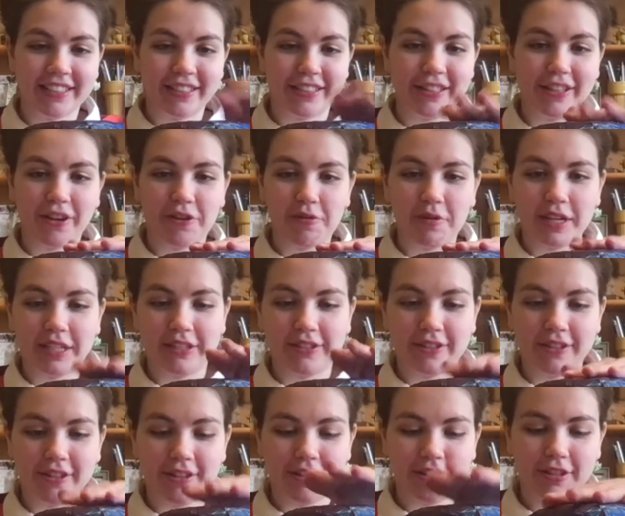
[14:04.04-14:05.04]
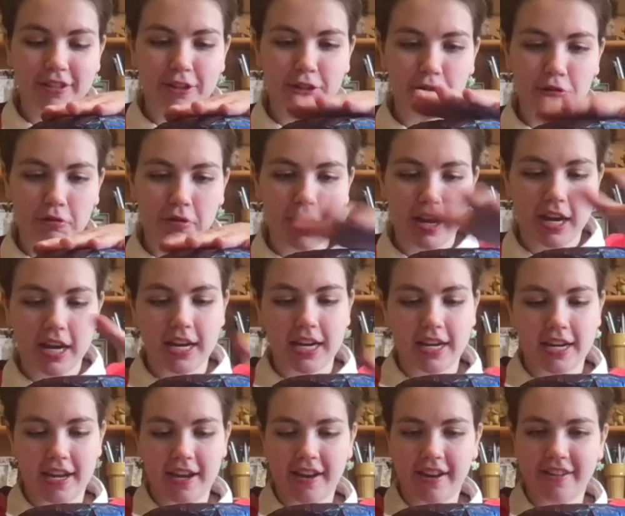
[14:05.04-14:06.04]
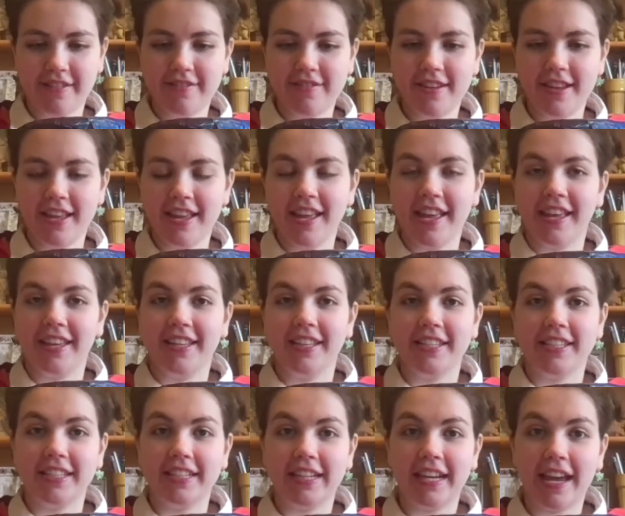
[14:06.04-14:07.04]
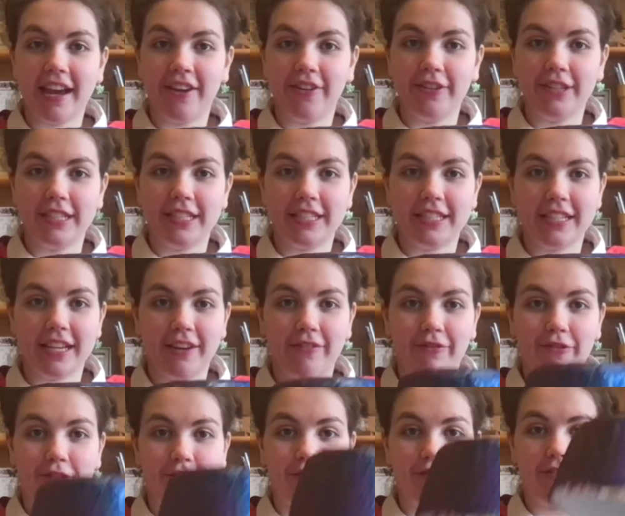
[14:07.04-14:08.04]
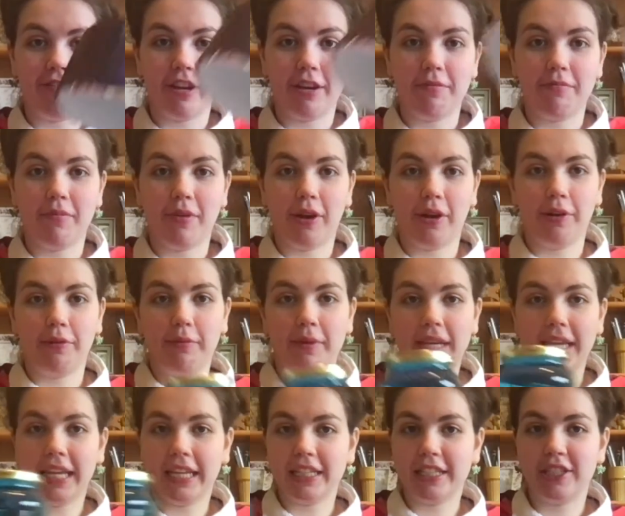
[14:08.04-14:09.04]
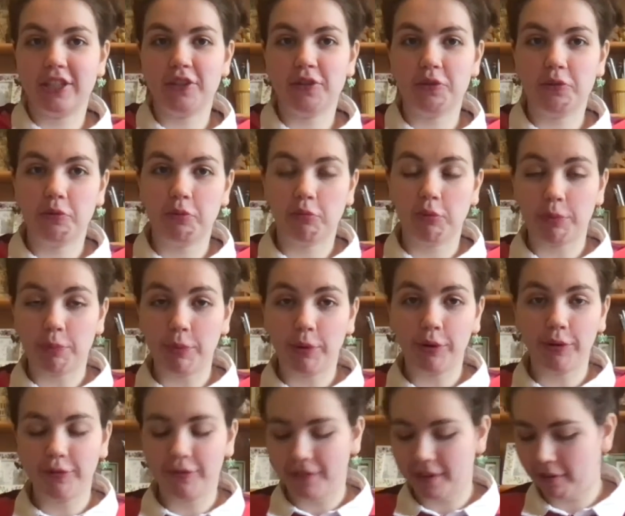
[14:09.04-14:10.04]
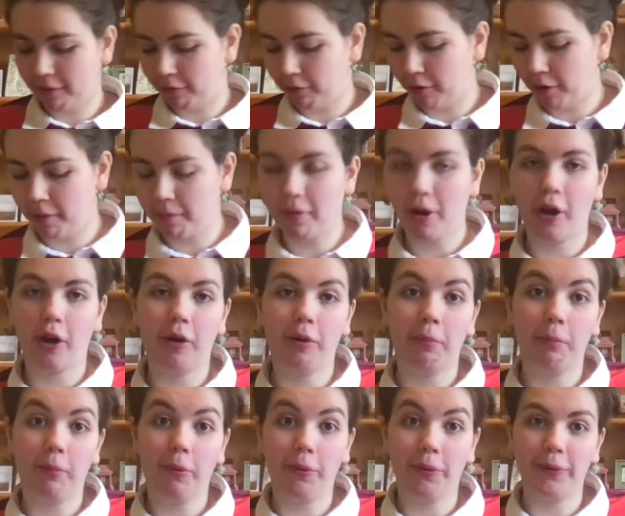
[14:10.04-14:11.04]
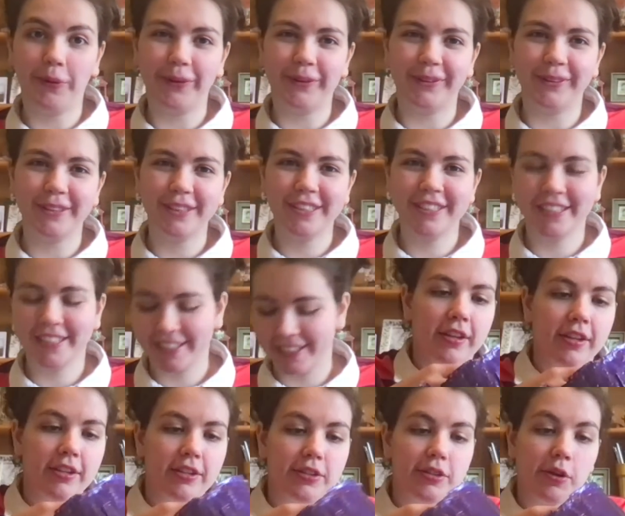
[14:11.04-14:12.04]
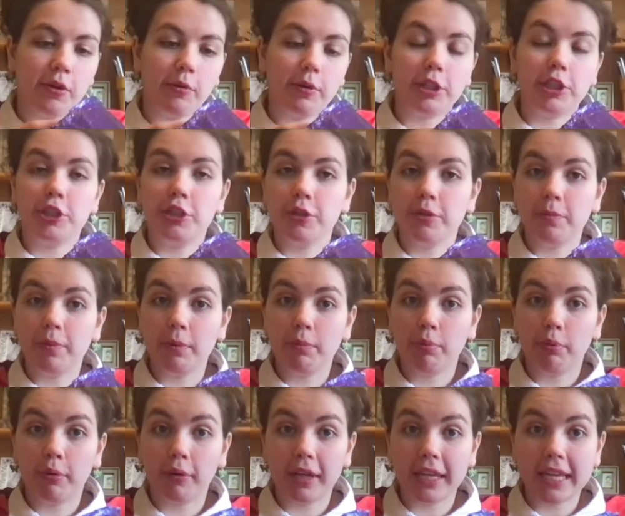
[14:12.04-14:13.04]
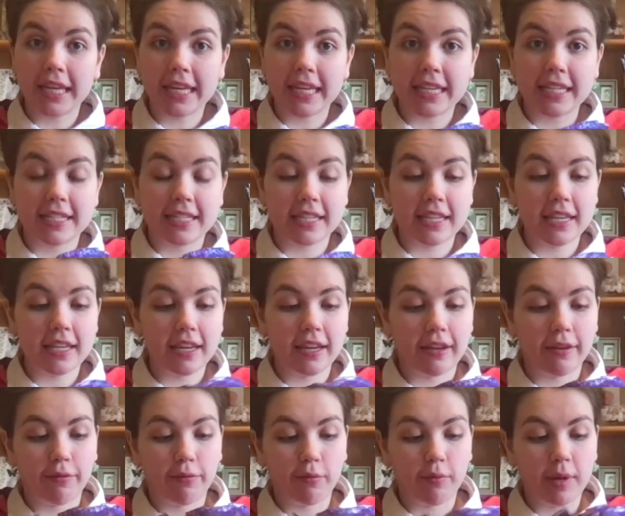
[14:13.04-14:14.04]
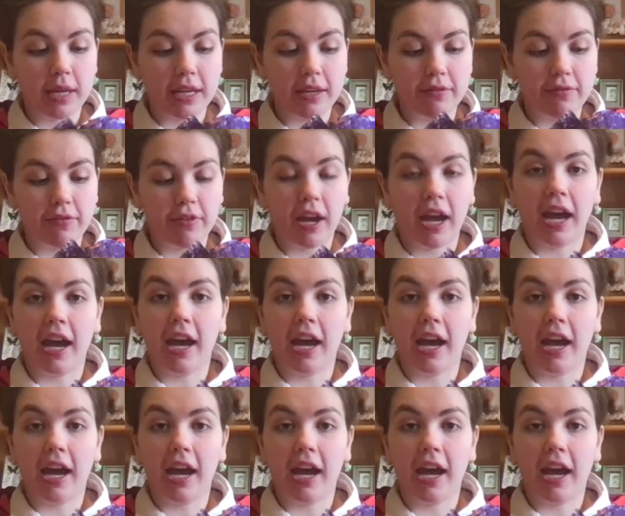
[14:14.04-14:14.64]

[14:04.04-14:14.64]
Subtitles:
so it's all dry now. So now it's time for the fun part. We get to remove it from our mold. So it should be pretty easy if we've